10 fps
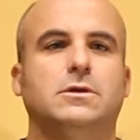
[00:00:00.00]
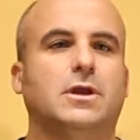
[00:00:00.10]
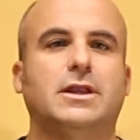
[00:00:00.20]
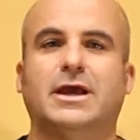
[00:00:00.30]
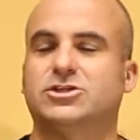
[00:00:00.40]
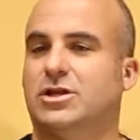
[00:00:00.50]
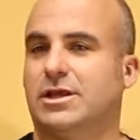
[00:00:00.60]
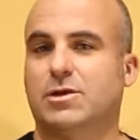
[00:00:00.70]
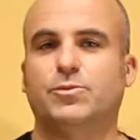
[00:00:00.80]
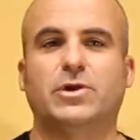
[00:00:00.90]
and
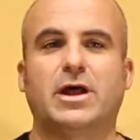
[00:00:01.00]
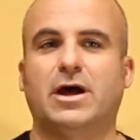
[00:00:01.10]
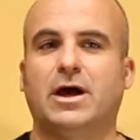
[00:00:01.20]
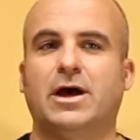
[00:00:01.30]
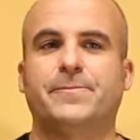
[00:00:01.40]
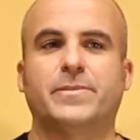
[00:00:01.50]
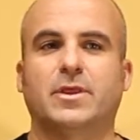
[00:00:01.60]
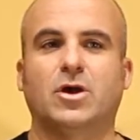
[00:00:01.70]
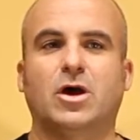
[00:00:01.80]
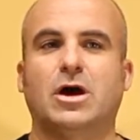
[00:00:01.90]
actually can put
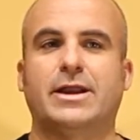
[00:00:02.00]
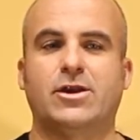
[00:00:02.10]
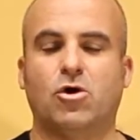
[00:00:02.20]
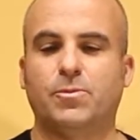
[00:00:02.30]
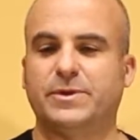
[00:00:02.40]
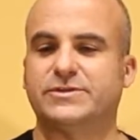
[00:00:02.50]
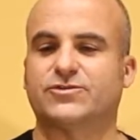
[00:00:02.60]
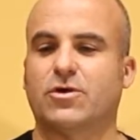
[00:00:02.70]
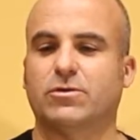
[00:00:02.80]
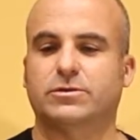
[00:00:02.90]
an open
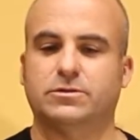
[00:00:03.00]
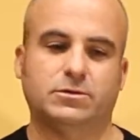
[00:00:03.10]
stroke.